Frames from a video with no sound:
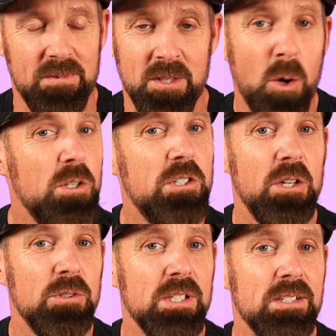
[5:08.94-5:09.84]
No
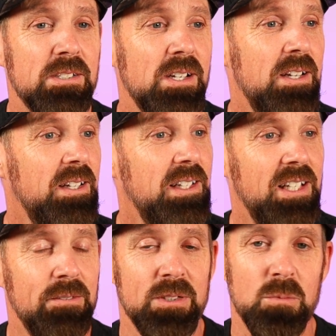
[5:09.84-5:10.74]
excuses,
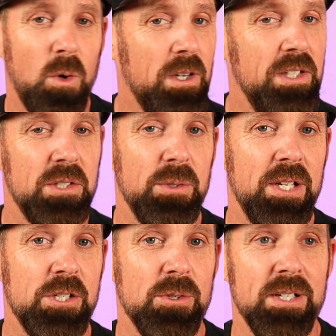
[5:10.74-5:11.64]
even working through
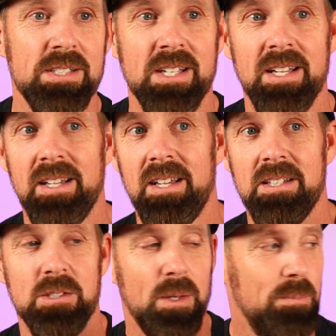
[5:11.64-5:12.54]
injuries.
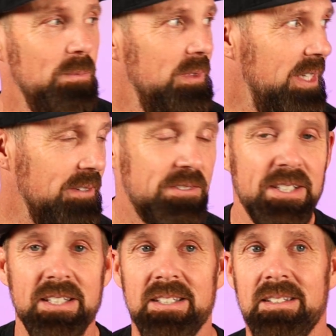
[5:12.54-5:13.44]
So I'm
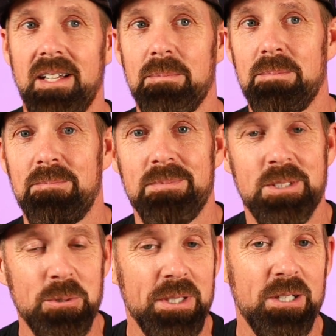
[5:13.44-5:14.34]
lifting, I'm
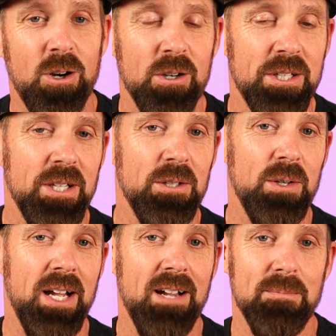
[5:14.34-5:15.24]
doing cardio.
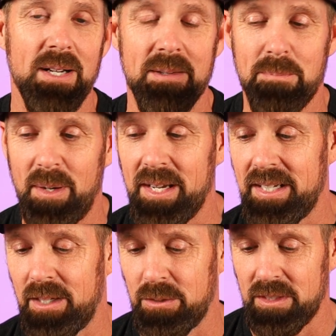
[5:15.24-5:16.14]
I have my
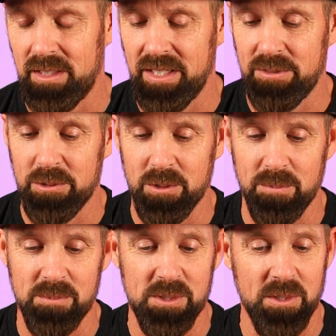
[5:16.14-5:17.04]
bike out in the living
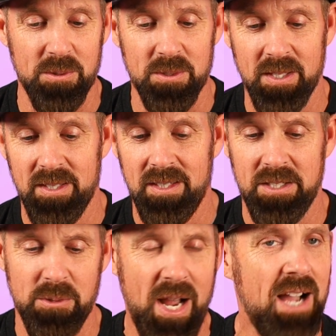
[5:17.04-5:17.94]
room. So I
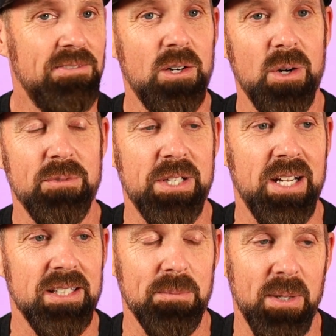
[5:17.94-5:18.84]
do a half hour every day
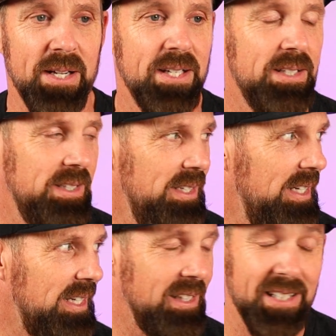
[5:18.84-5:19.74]
on the bike and I